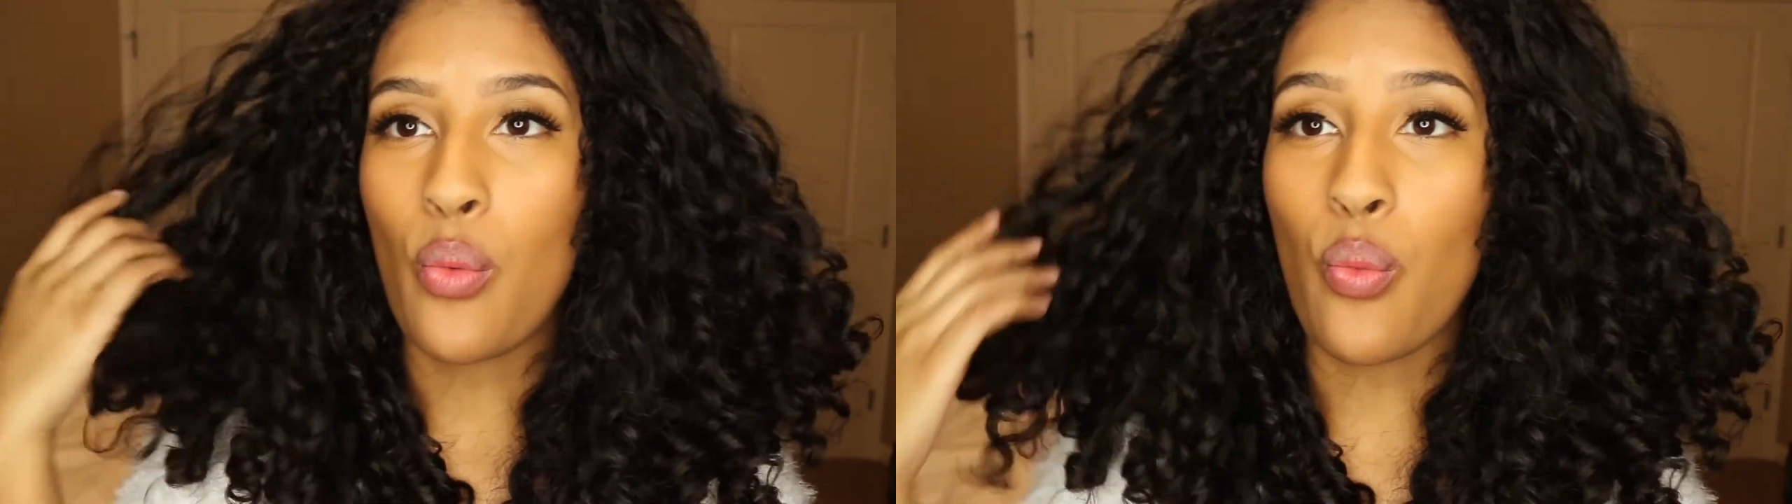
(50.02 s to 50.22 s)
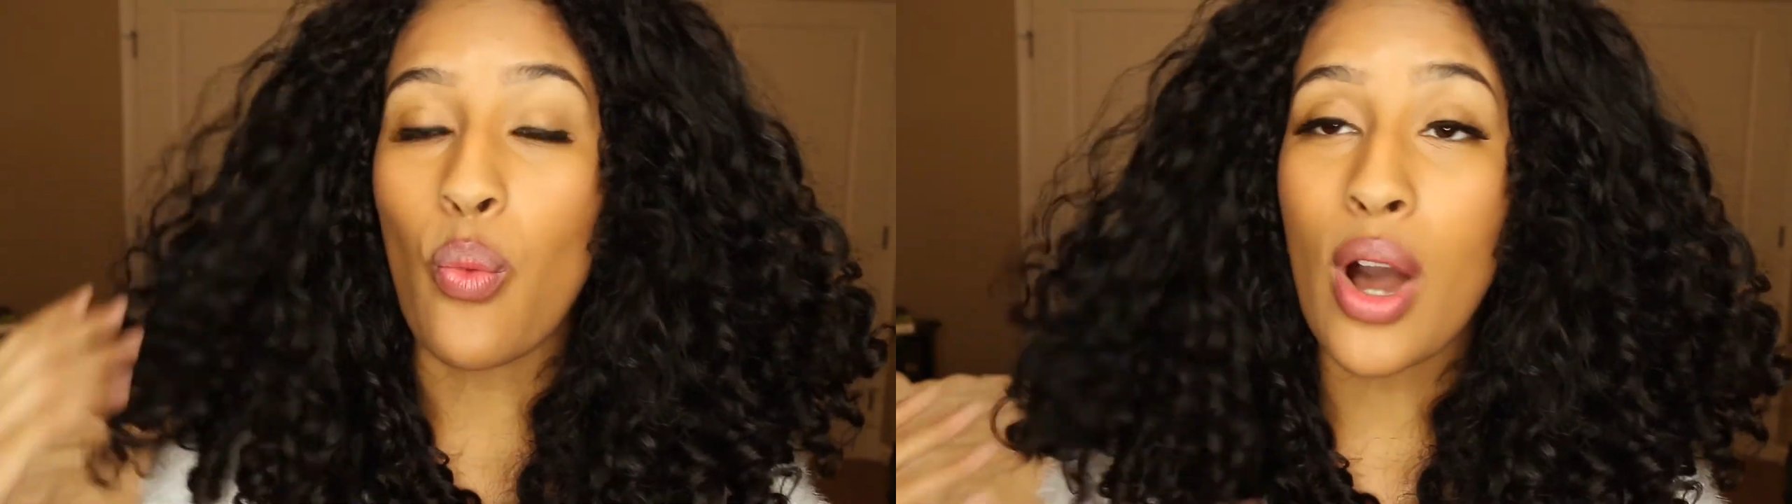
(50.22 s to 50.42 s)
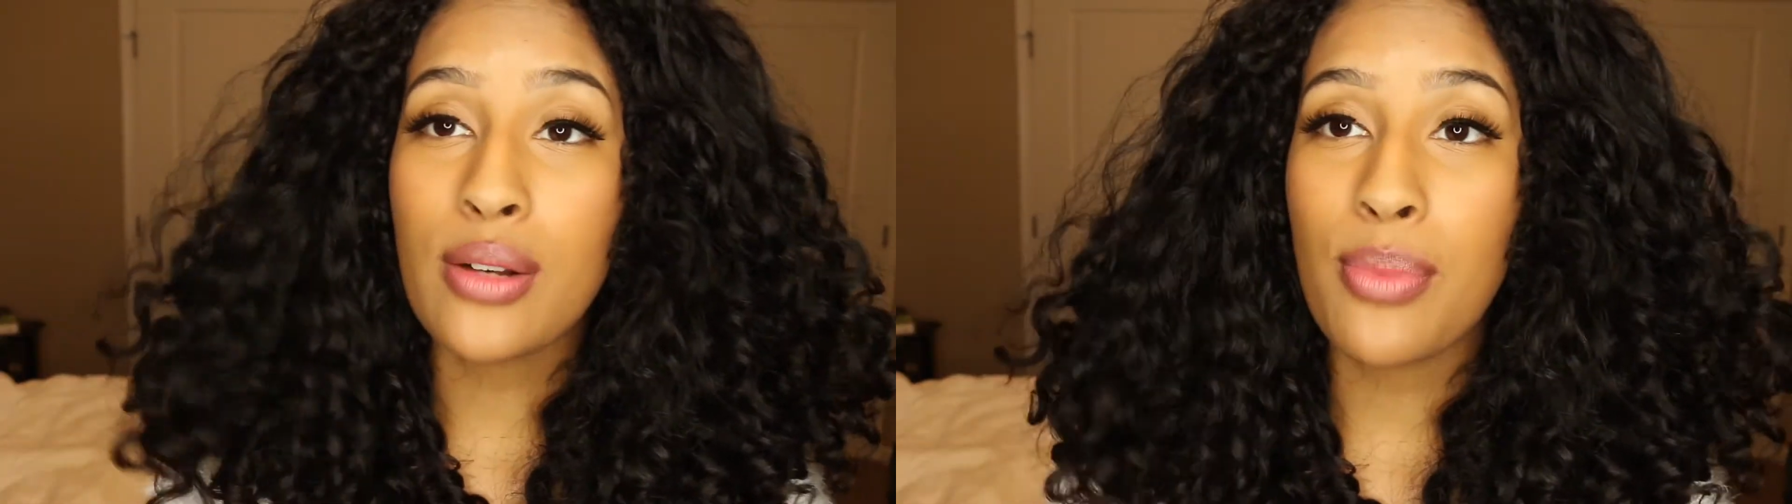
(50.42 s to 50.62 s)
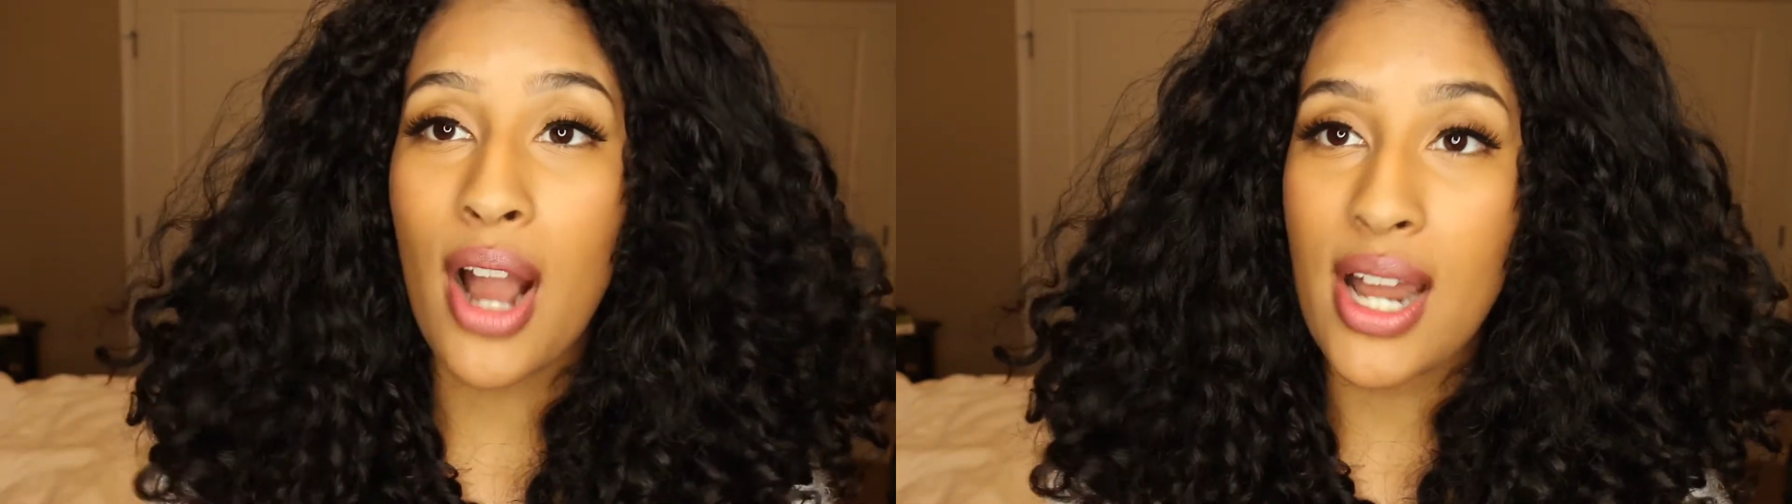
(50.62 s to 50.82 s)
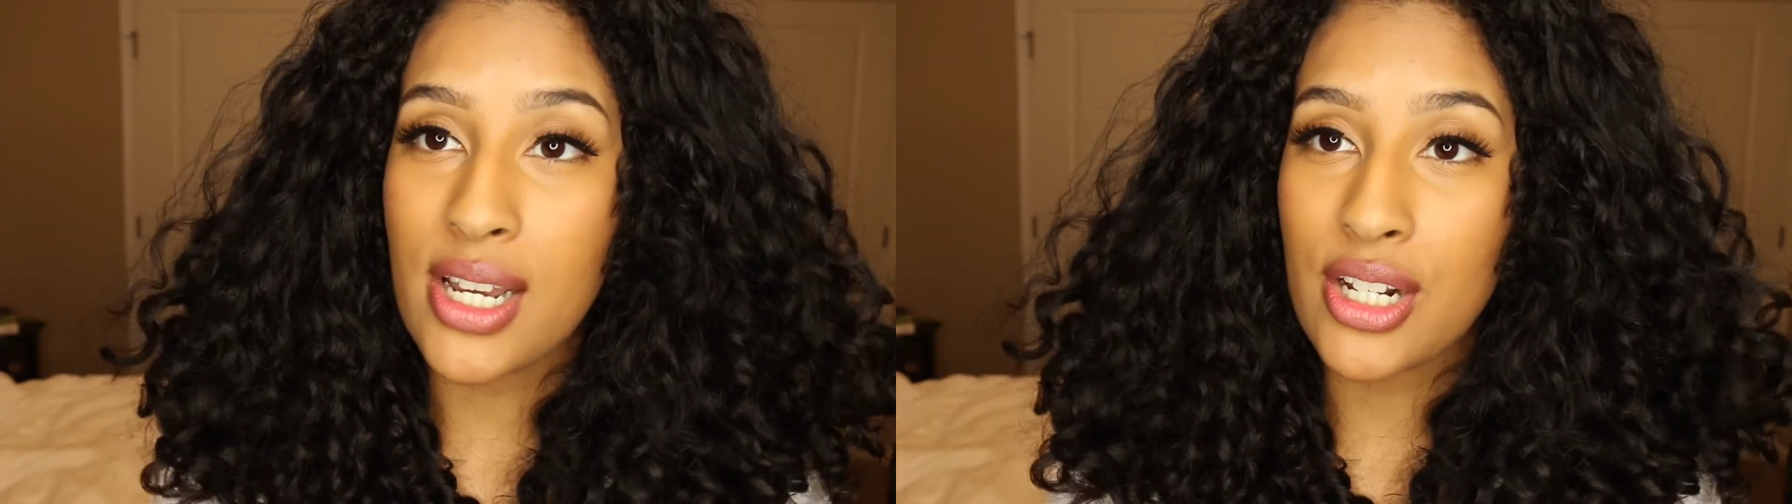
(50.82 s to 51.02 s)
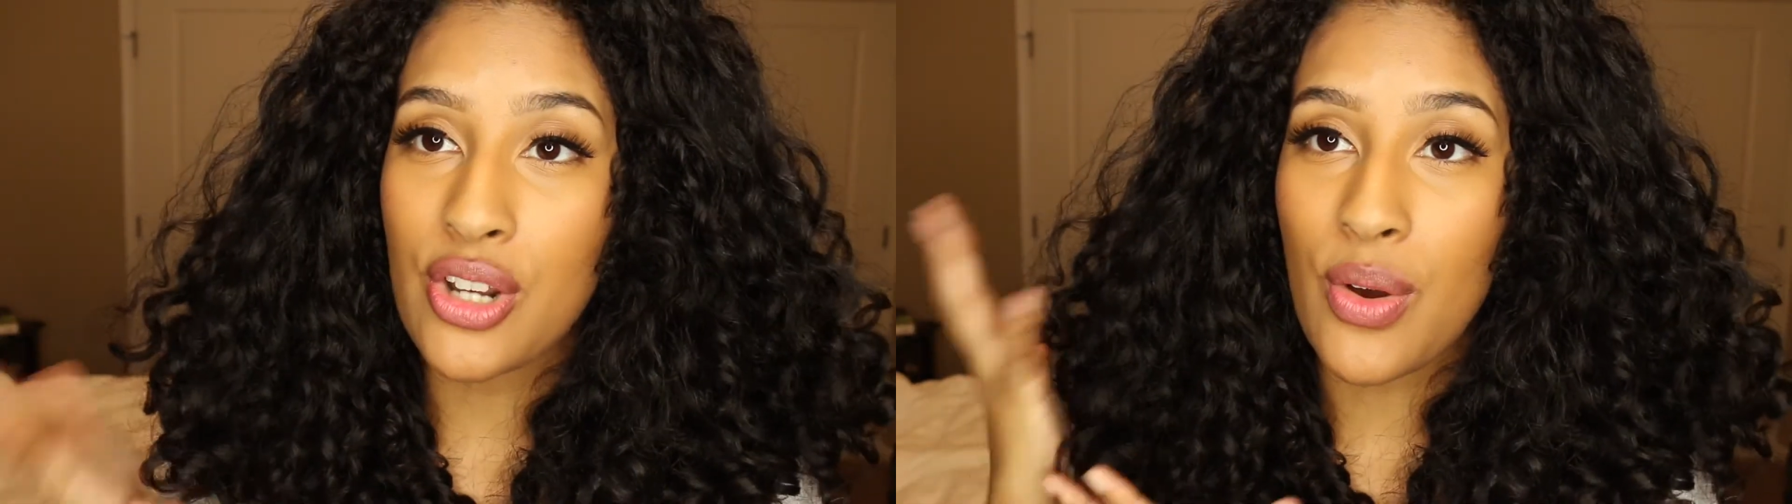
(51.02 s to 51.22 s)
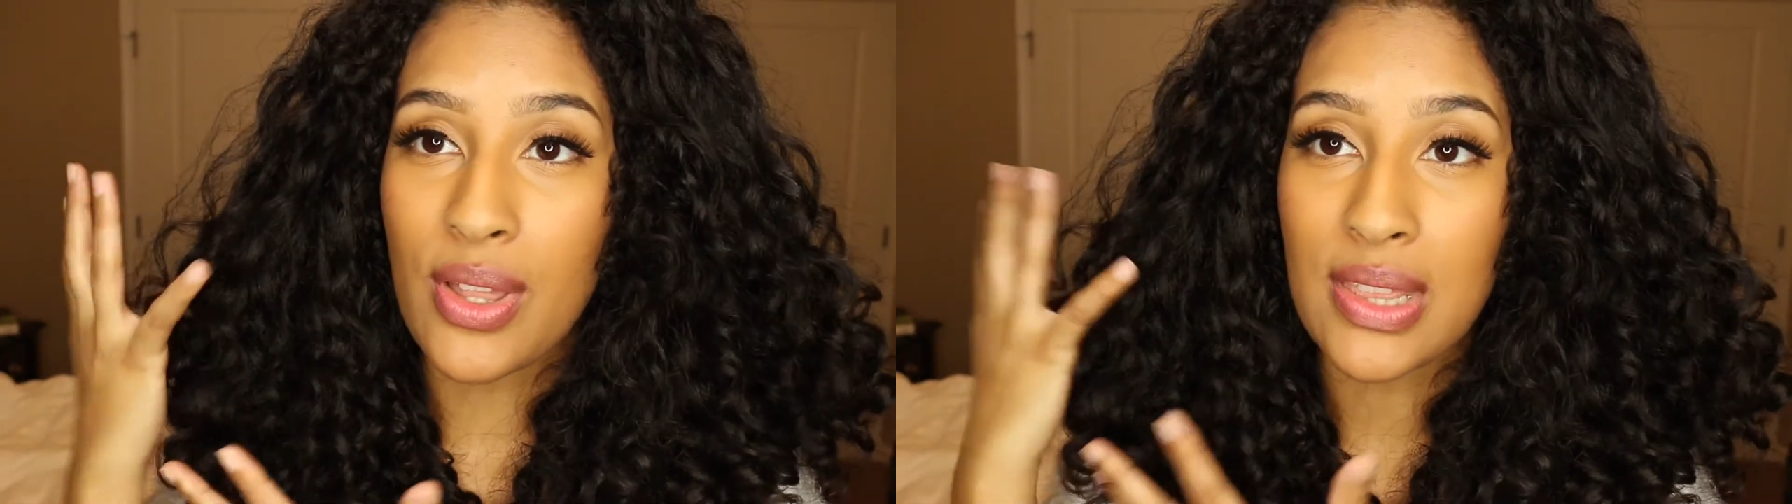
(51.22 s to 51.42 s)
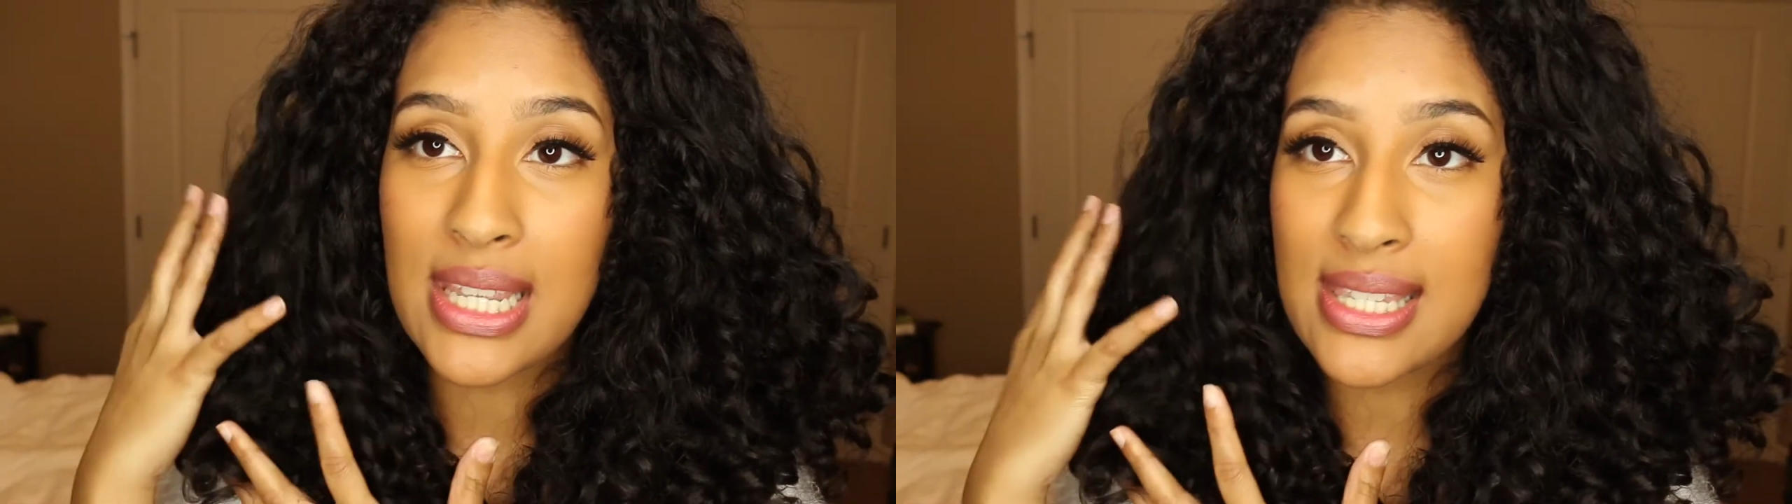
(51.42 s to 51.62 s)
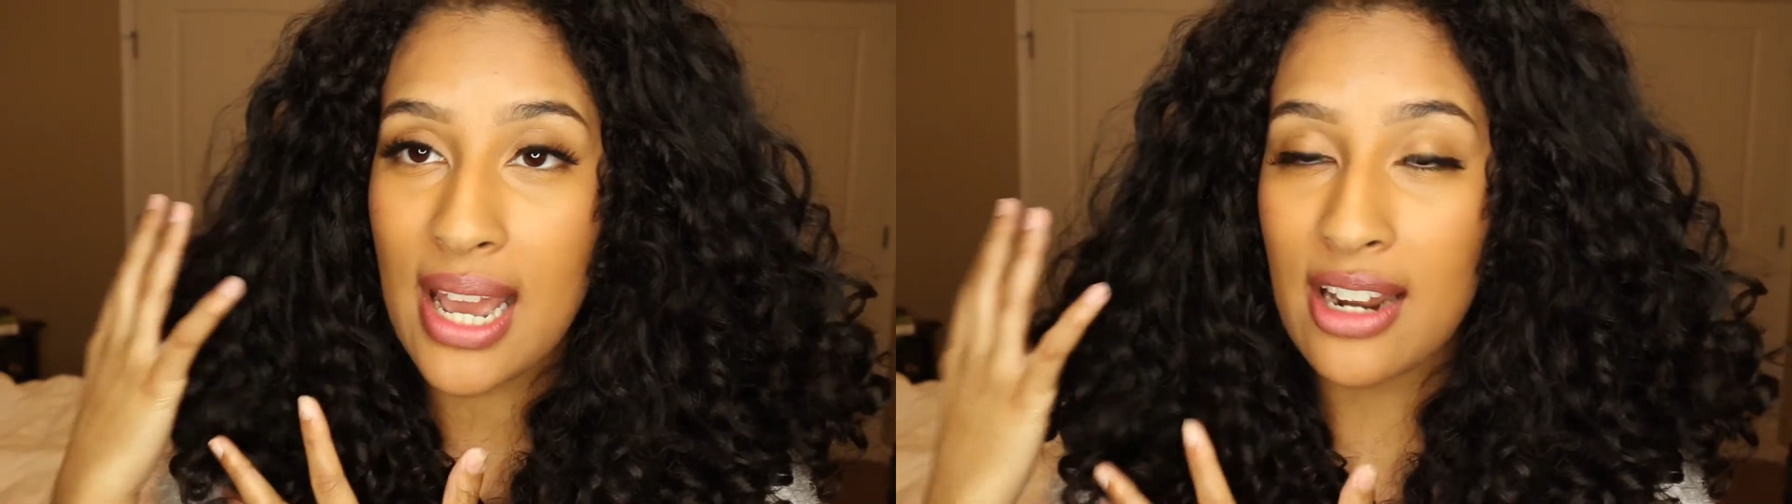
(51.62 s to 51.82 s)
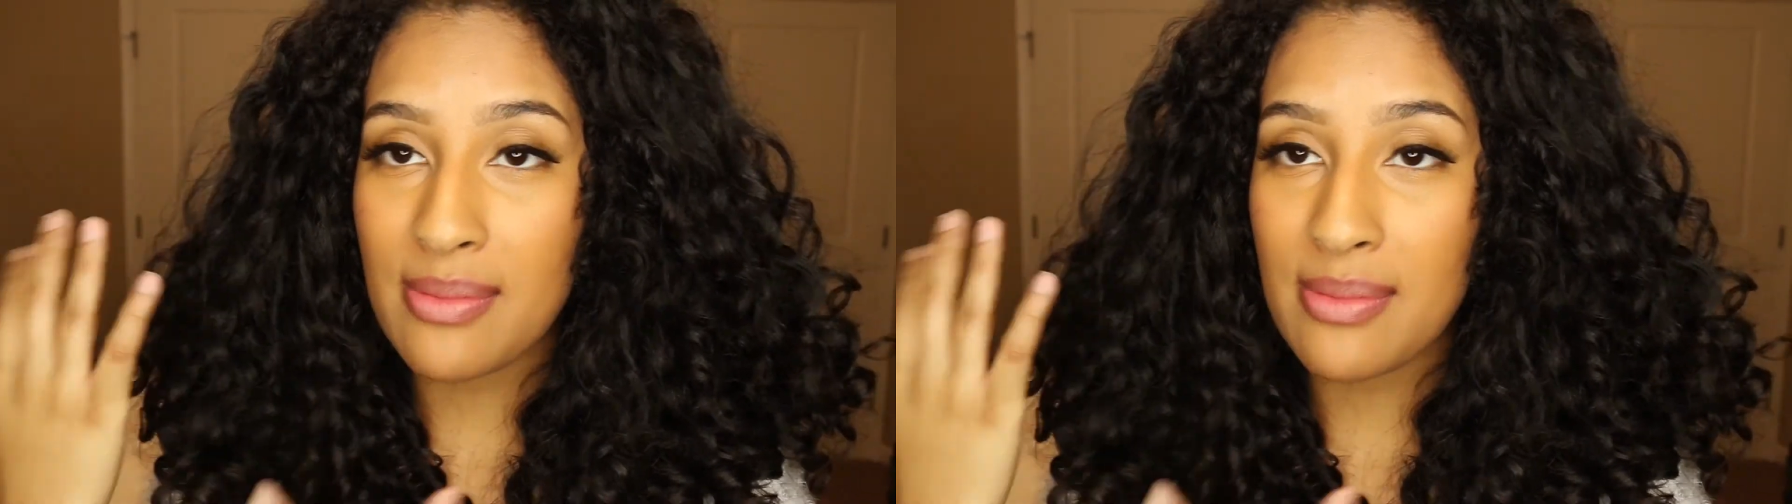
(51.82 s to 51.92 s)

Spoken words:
one product on this side